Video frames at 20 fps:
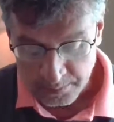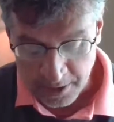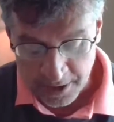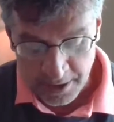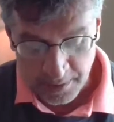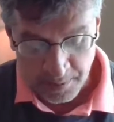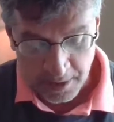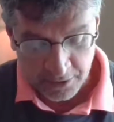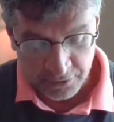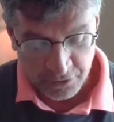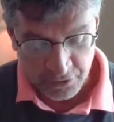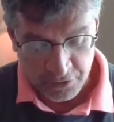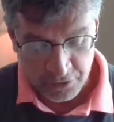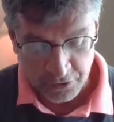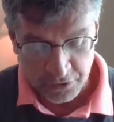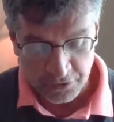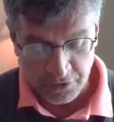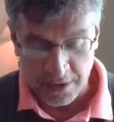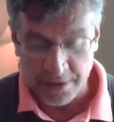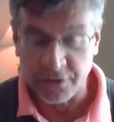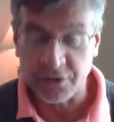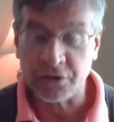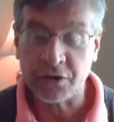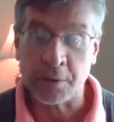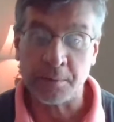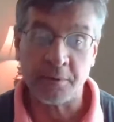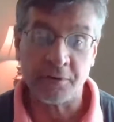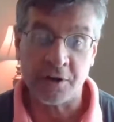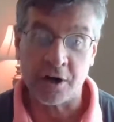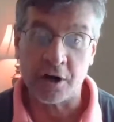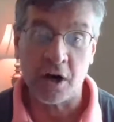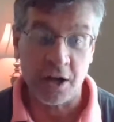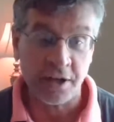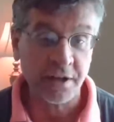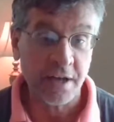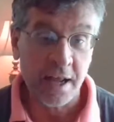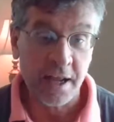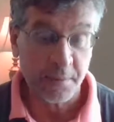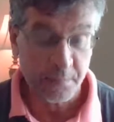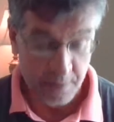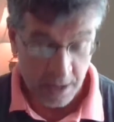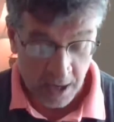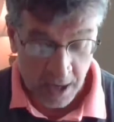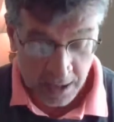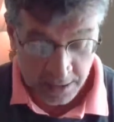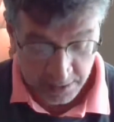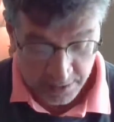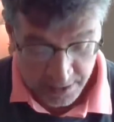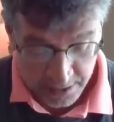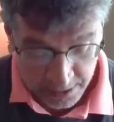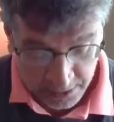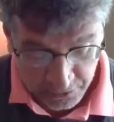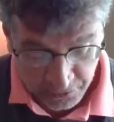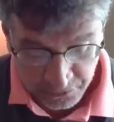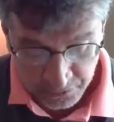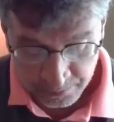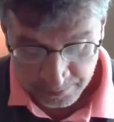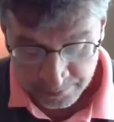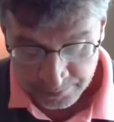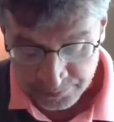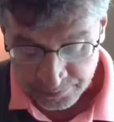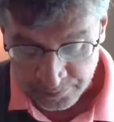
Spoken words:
mighty messengers and some of their unnamed colleagues,